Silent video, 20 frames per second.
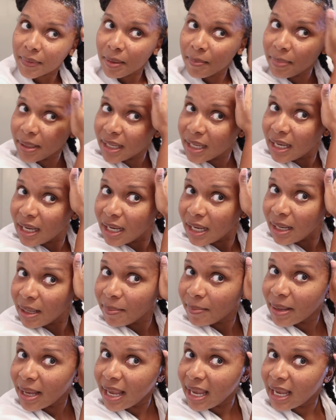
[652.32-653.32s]

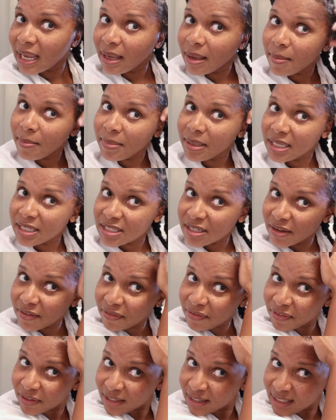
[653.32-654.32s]
become a MICHE
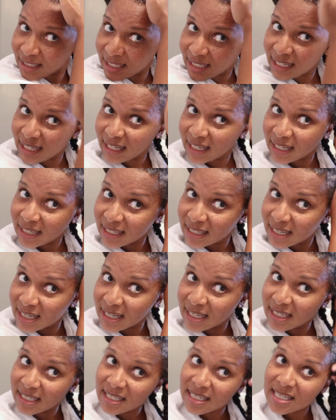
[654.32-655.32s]
affiliate
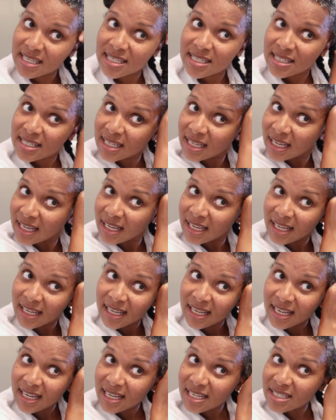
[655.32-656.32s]
because
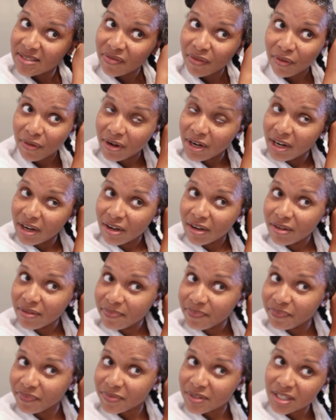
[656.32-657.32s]
it's for
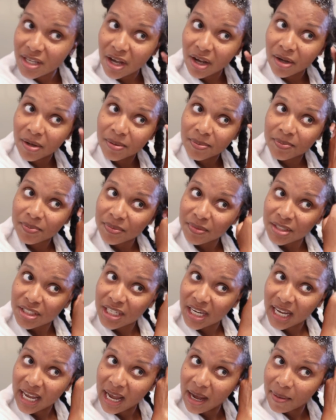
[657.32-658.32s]
real. So
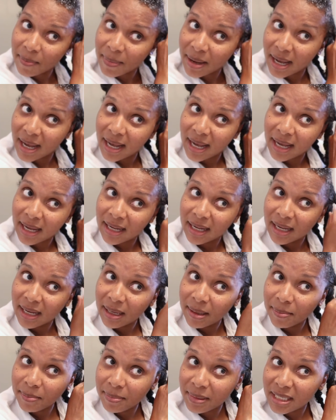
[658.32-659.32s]
check out my
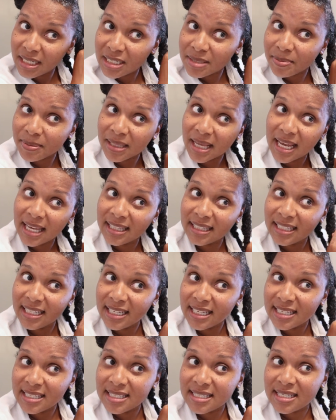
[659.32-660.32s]
MICHE
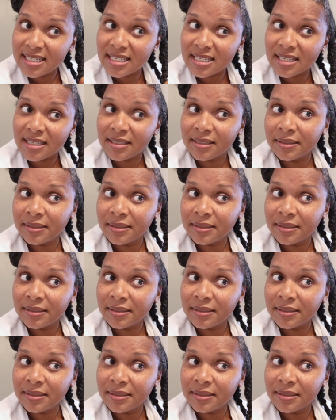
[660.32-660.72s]
playlist